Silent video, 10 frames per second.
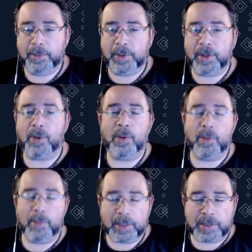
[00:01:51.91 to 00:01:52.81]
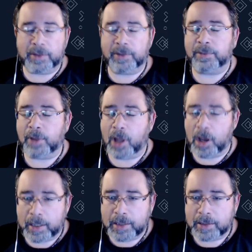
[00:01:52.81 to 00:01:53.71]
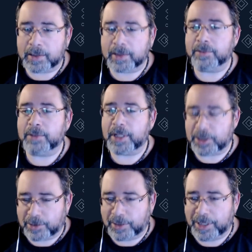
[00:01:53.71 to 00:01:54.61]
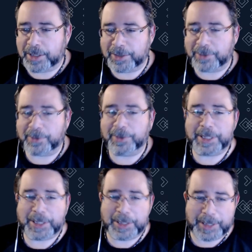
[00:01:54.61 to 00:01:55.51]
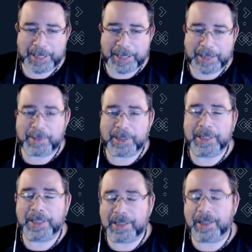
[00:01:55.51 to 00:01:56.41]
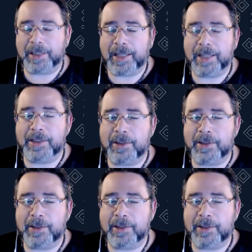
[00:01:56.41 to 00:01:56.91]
with a whole bunch of logins and registrations for additional systems and things like that.